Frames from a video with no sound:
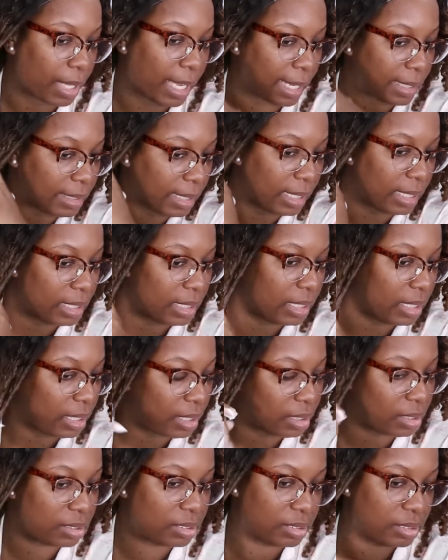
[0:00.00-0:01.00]
Pack that in
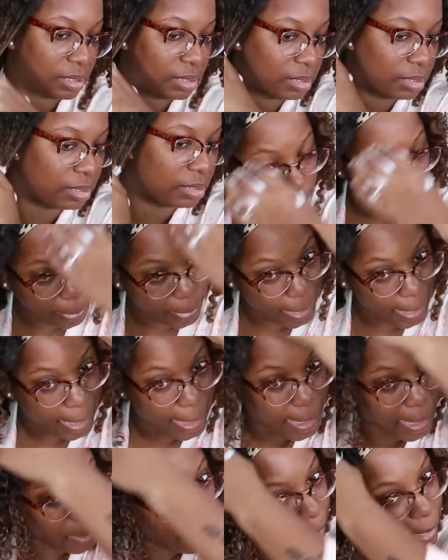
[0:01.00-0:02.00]
there.
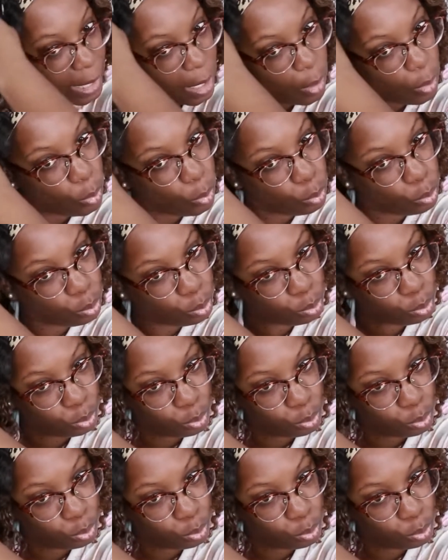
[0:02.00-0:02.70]
There we go.